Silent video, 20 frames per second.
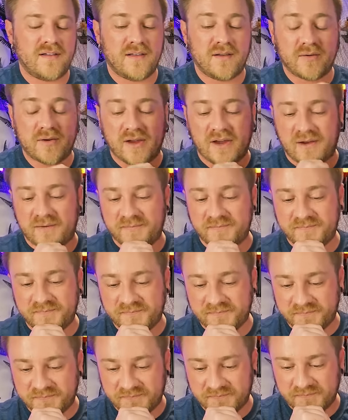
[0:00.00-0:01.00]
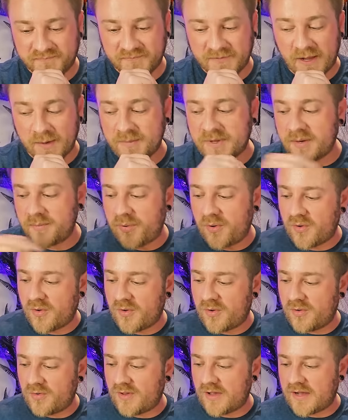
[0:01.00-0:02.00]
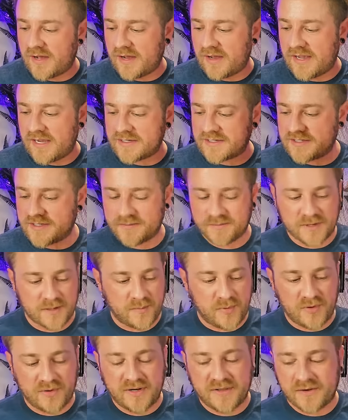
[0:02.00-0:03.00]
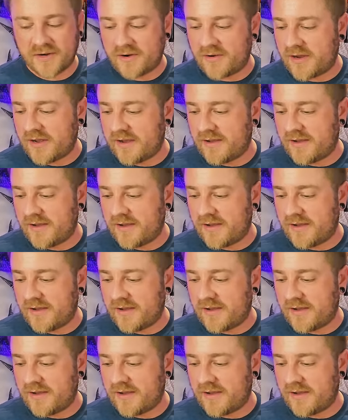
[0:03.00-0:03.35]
okay, I'm gonna pull another